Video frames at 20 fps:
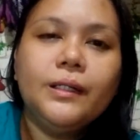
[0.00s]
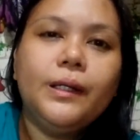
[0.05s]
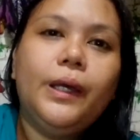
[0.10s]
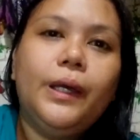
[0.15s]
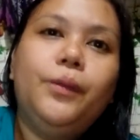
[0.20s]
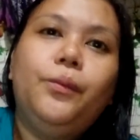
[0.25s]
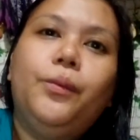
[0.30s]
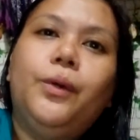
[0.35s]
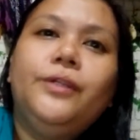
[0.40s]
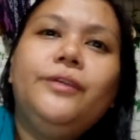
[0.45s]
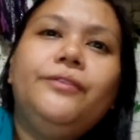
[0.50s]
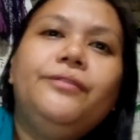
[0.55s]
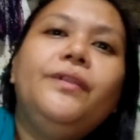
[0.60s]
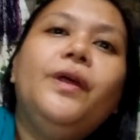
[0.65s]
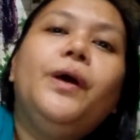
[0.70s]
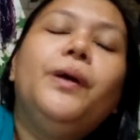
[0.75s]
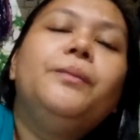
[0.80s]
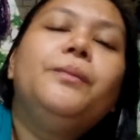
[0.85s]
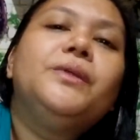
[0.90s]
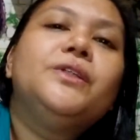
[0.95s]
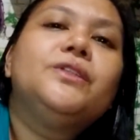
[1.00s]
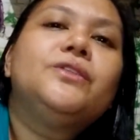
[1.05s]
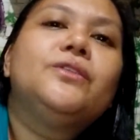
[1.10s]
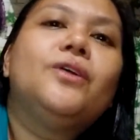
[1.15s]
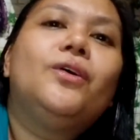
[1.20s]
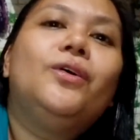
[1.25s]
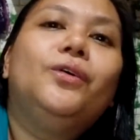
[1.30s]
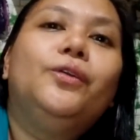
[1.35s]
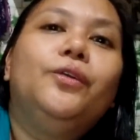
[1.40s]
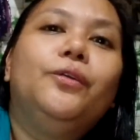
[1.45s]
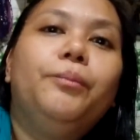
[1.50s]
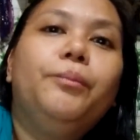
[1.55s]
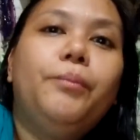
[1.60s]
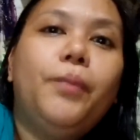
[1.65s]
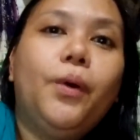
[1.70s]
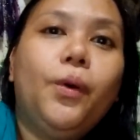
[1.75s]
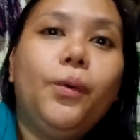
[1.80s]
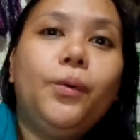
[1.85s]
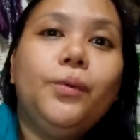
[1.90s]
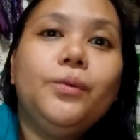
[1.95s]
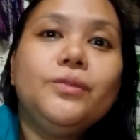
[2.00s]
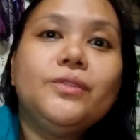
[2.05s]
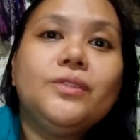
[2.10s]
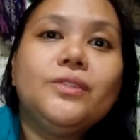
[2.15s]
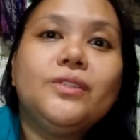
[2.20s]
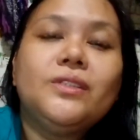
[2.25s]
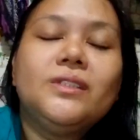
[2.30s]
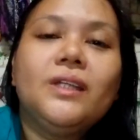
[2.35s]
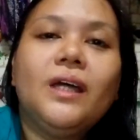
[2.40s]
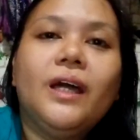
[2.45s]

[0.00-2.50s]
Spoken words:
And one of them is called Pose.